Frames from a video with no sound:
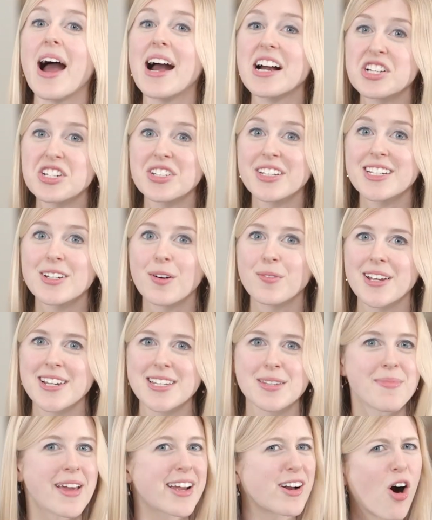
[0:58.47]
actually don't need
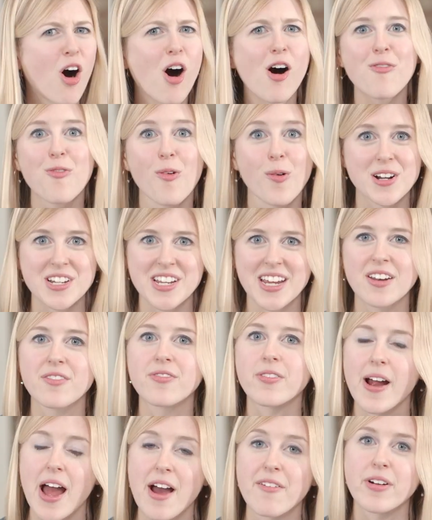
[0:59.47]
to make all fourteen
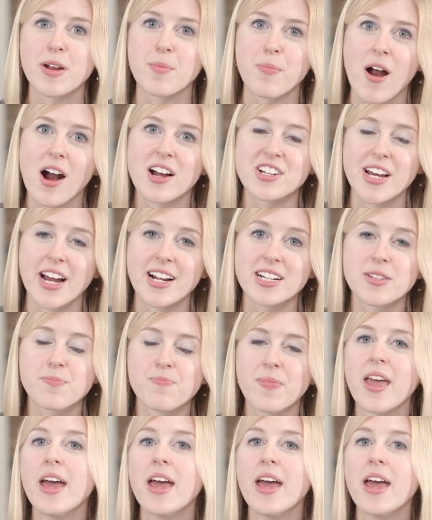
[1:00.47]
for every project.